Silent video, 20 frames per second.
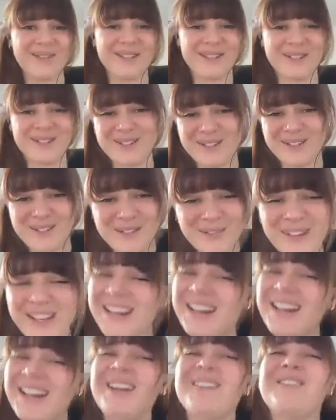We do social
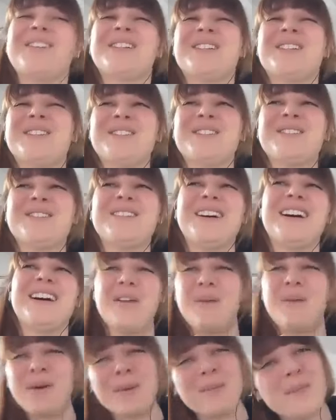media. I
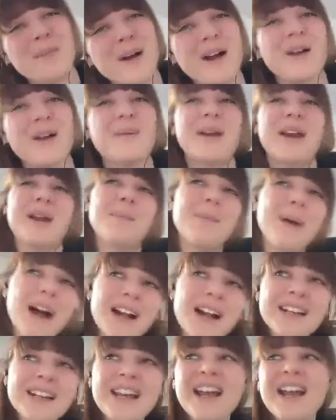wrote a book. We had a
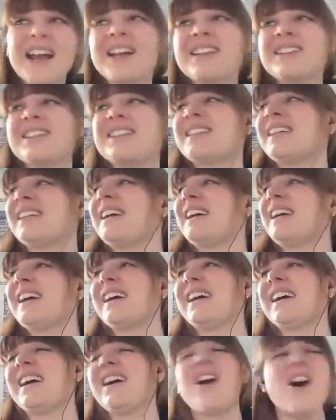podcast,
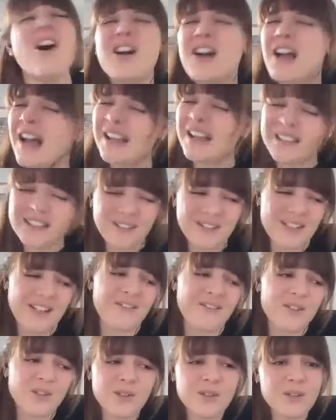all kinds of
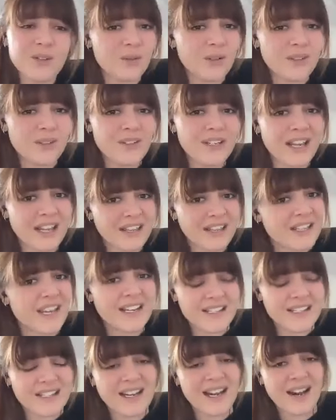stuff, sort of to get the
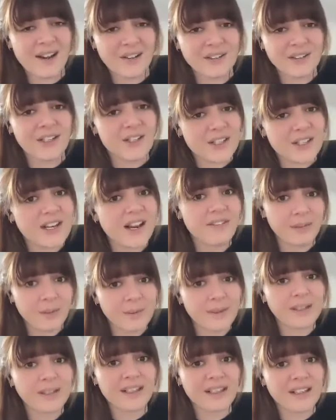idea out there that
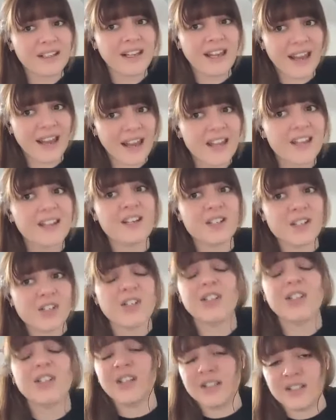everyone can and
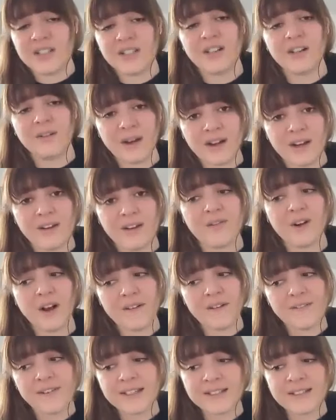should consider running for
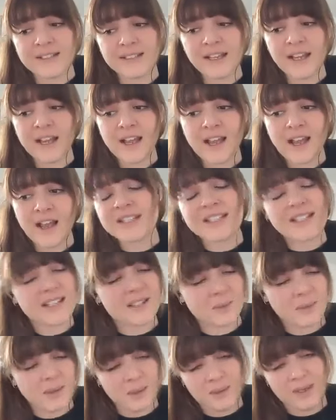office. Just
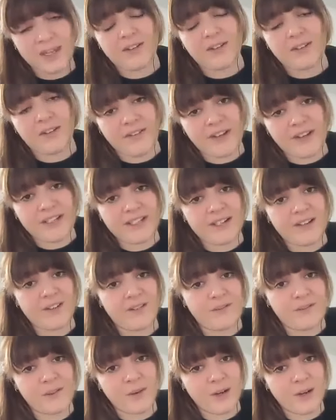last week, we held an event down
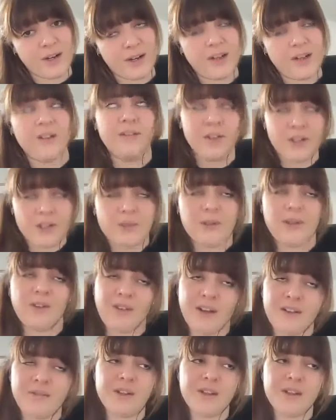in Florida, a virtual
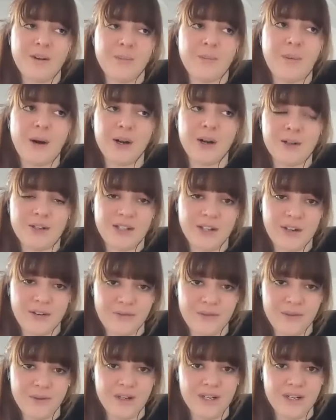event with our partners down
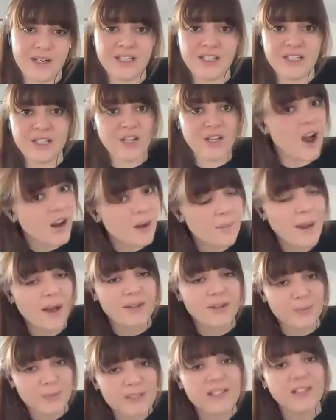in Florida to talk
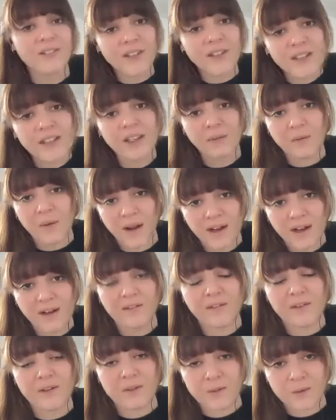about specifically
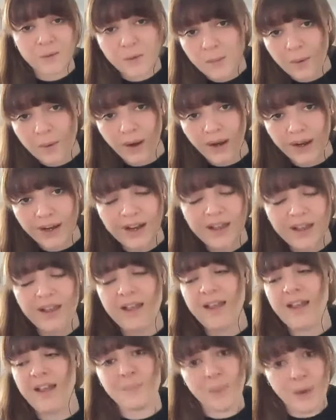running for school board
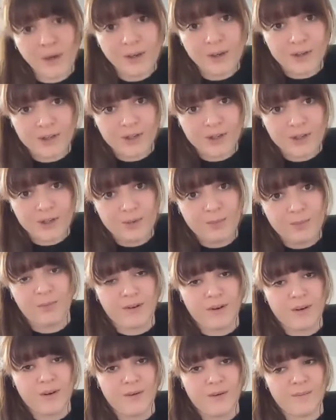in partnership with one
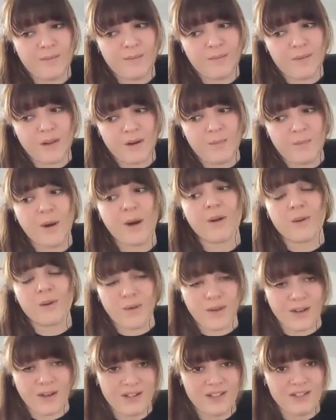of our partner
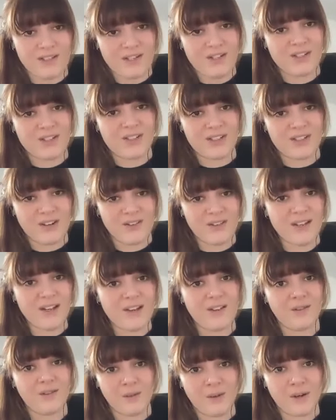organizations down
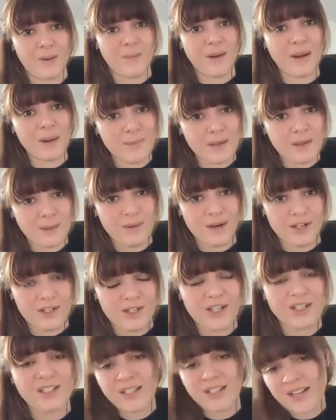there, the Florida Pipeline
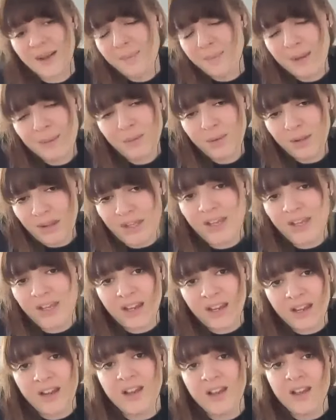Project, to get people
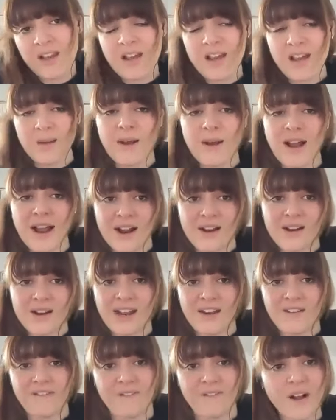thinking about how to
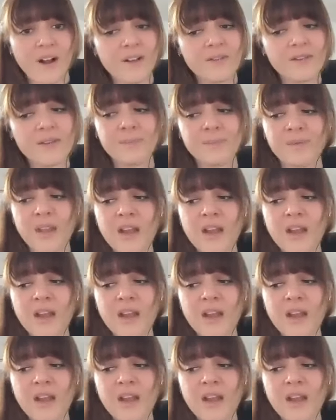get involved.